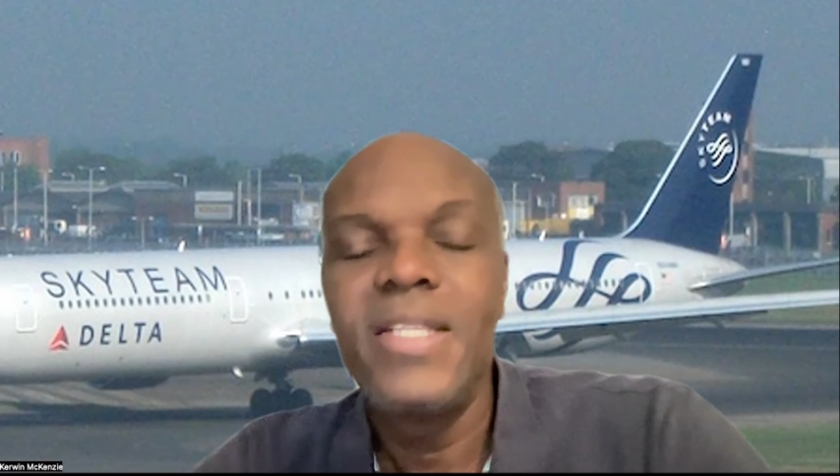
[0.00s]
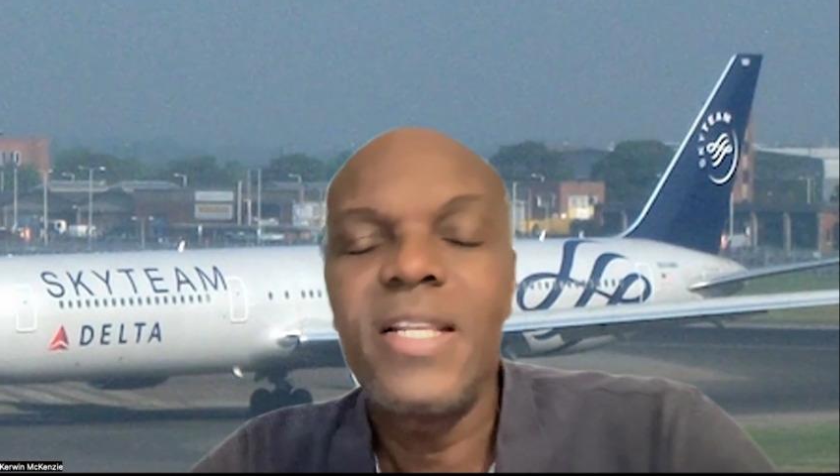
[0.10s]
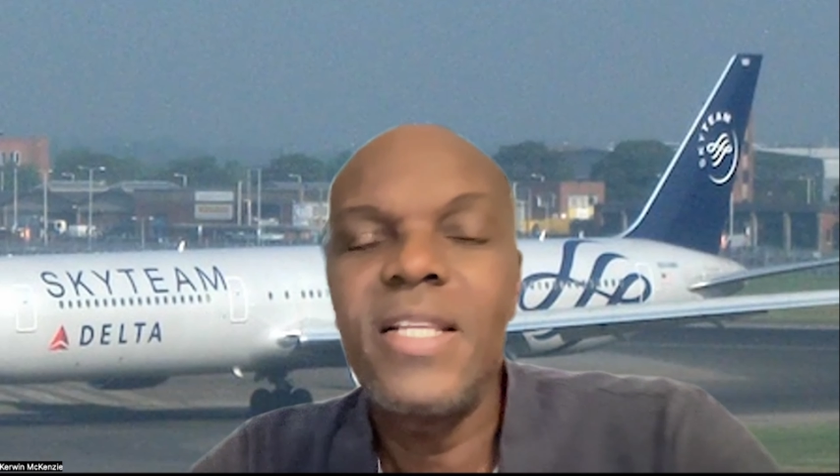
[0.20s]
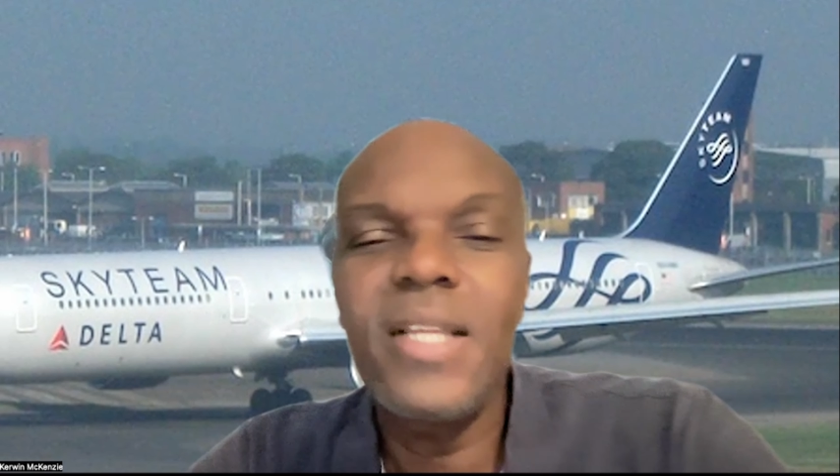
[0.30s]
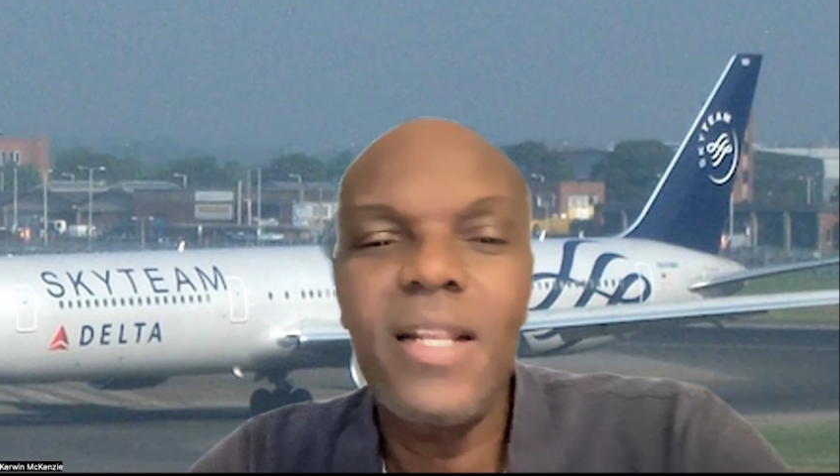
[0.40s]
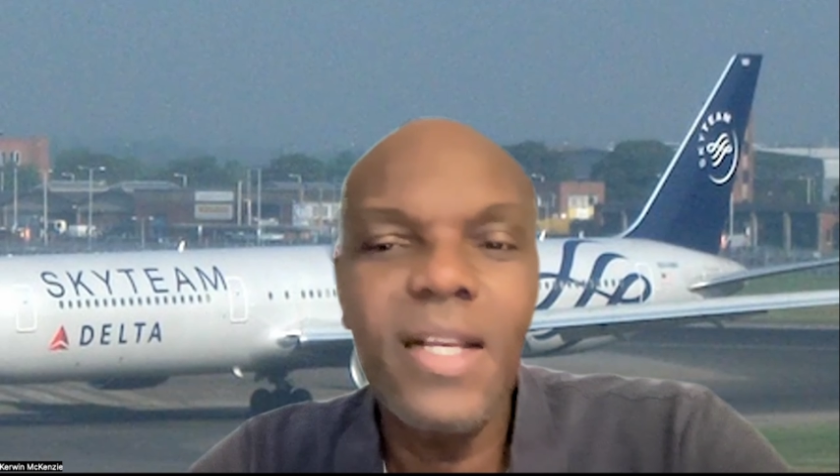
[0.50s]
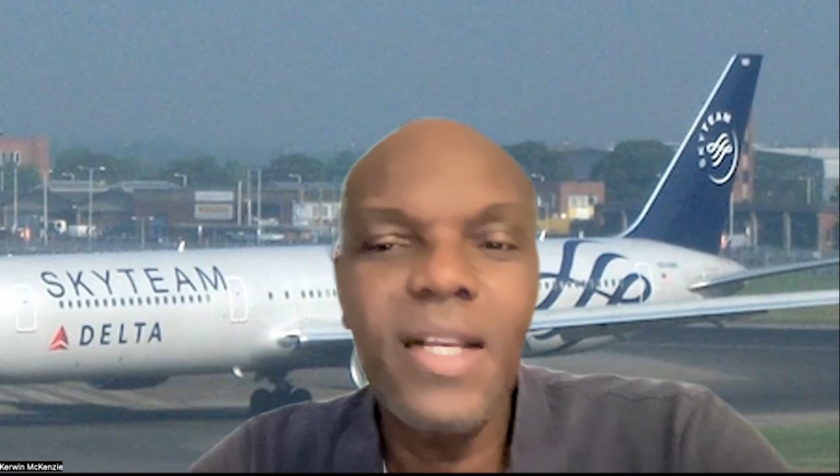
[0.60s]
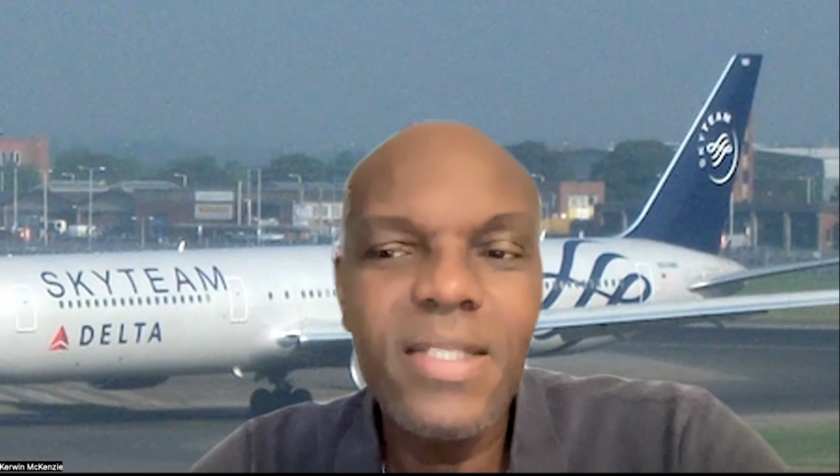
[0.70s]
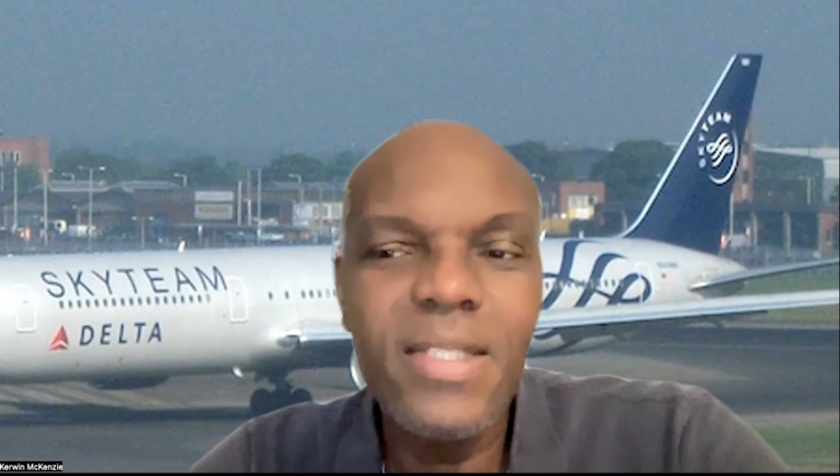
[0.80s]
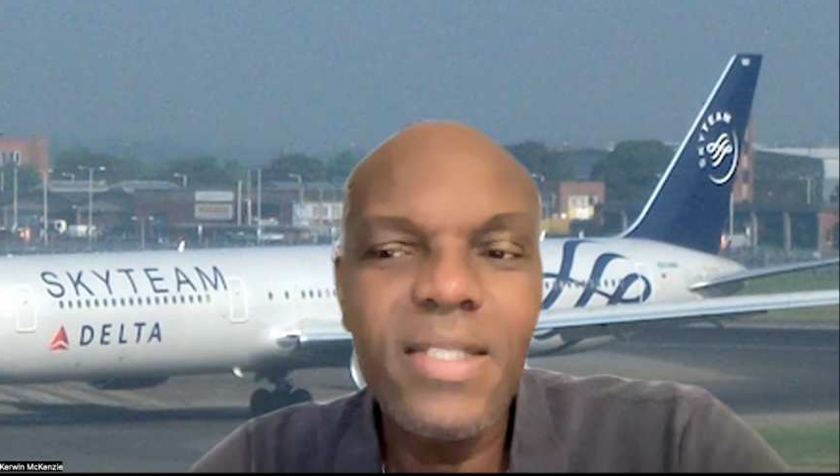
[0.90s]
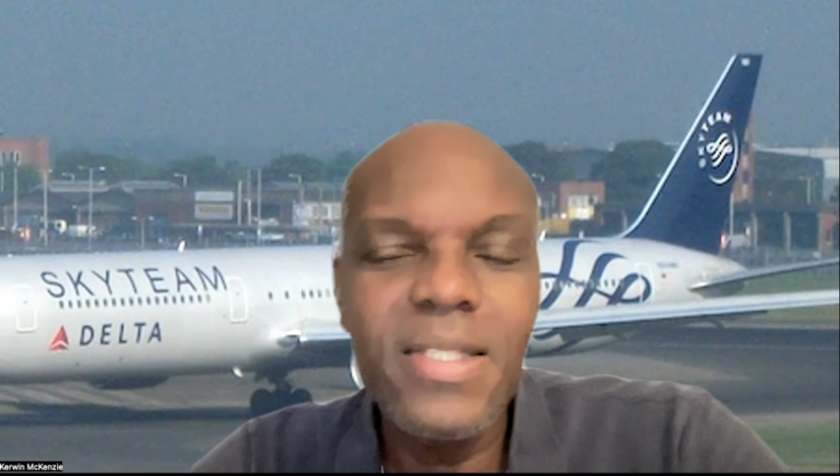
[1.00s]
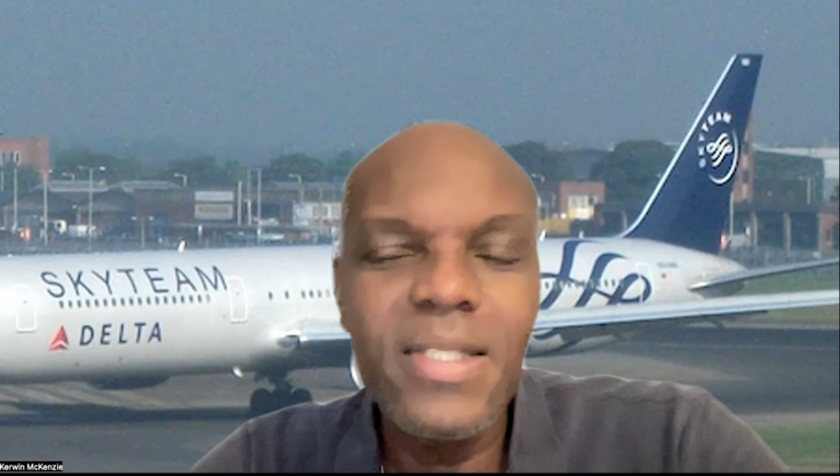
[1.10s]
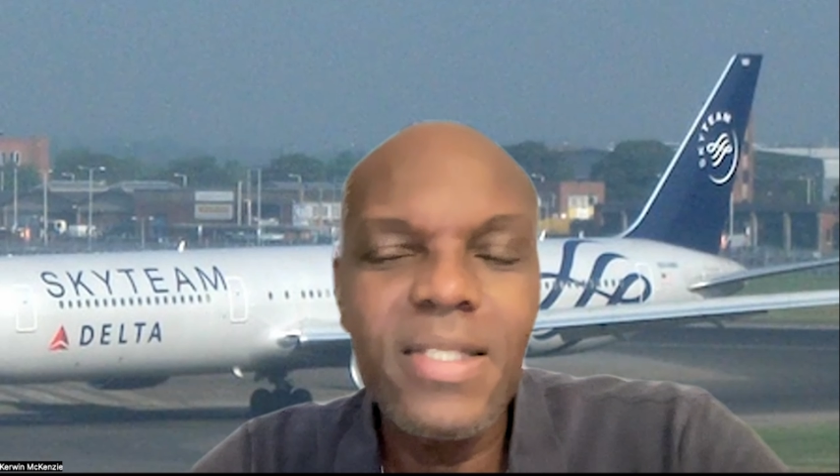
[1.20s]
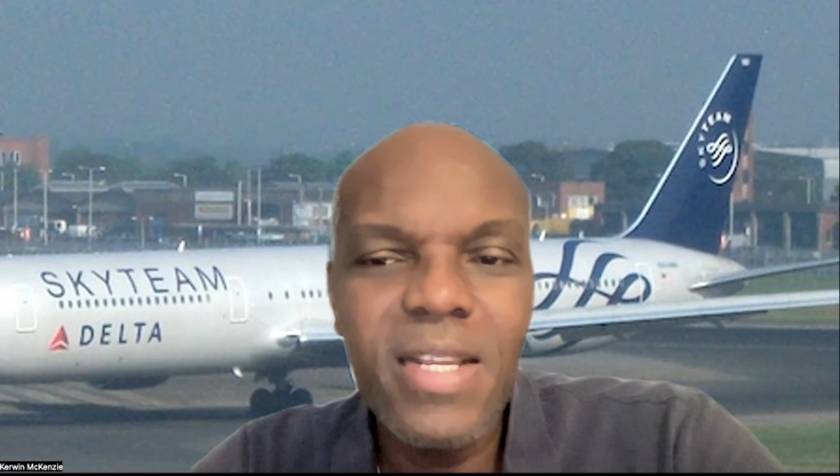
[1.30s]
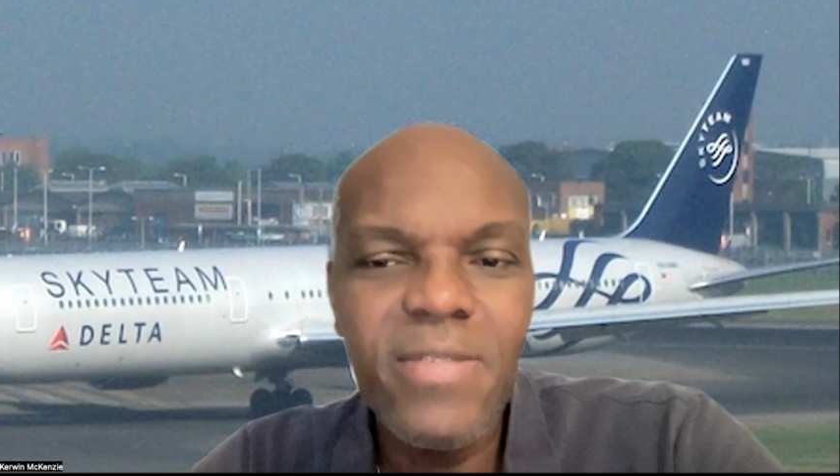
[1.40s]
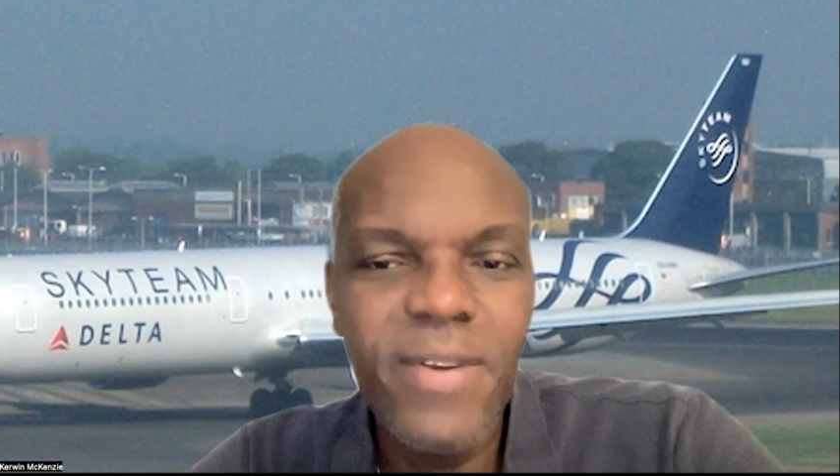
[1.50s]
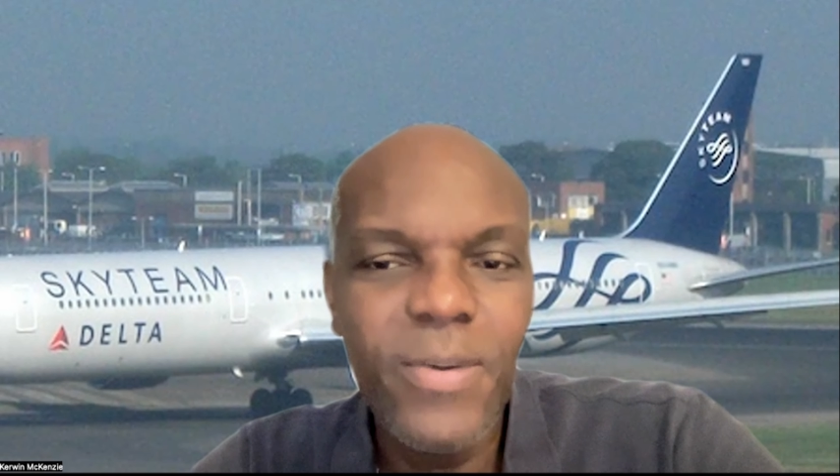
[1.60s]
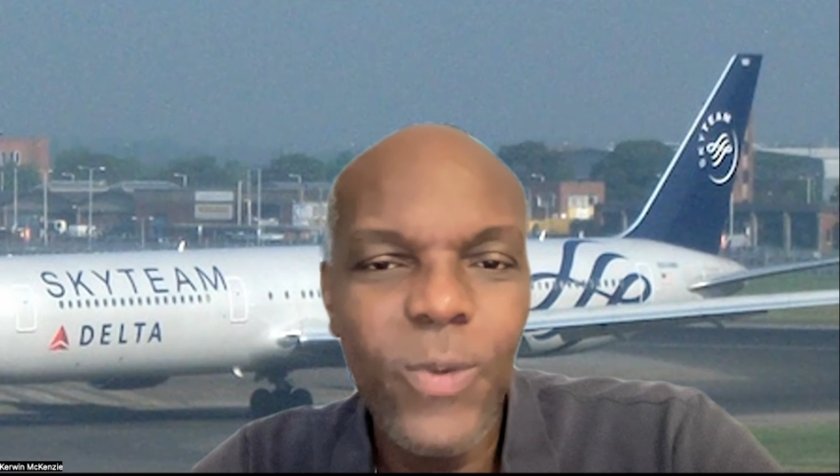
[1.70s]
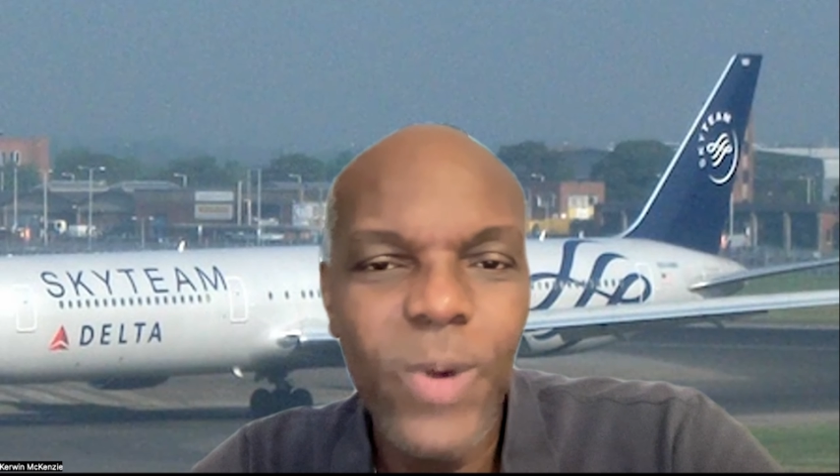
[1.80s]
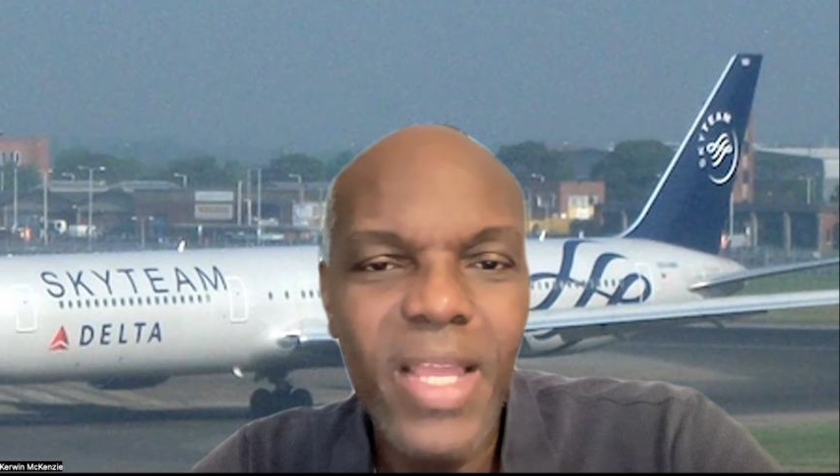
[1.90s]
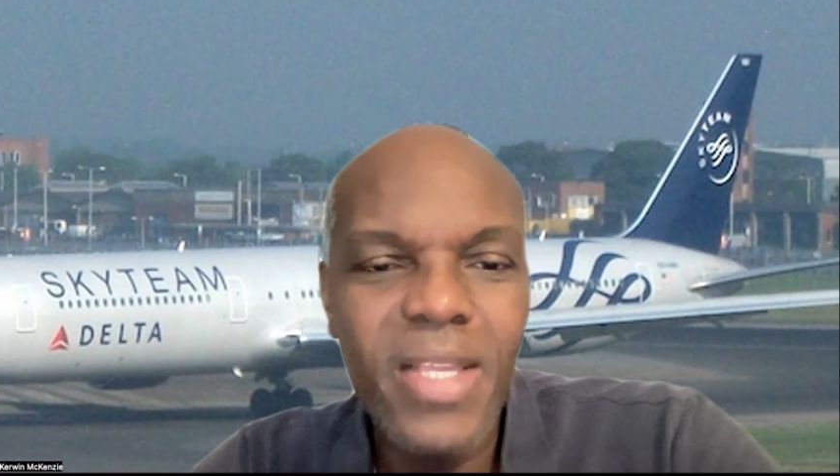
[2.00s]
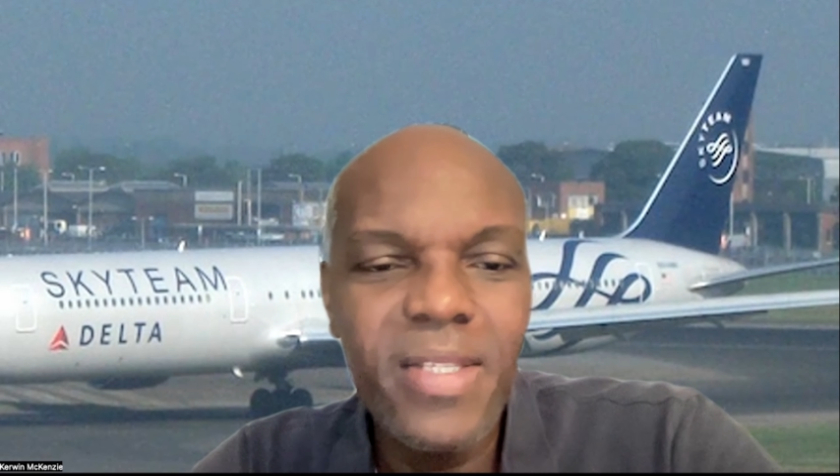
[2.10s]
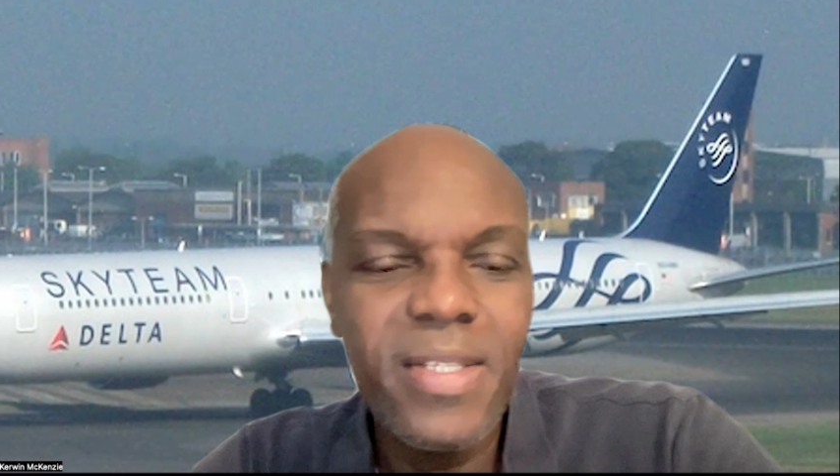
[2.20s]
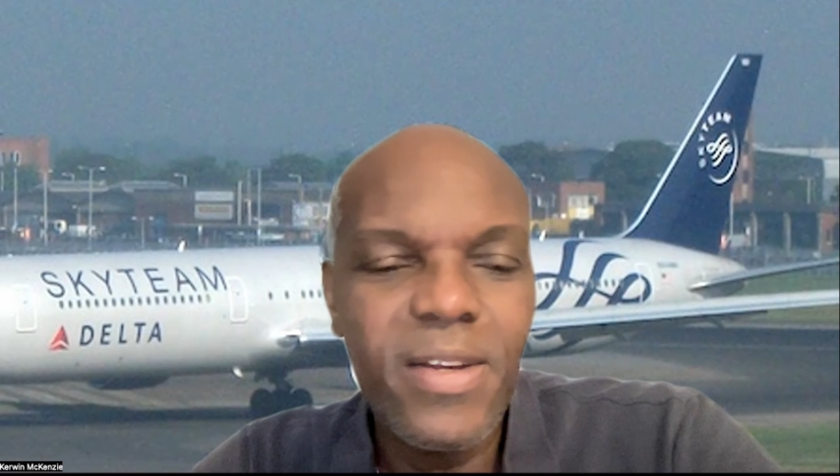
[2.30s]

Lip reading: So there's lots of different ways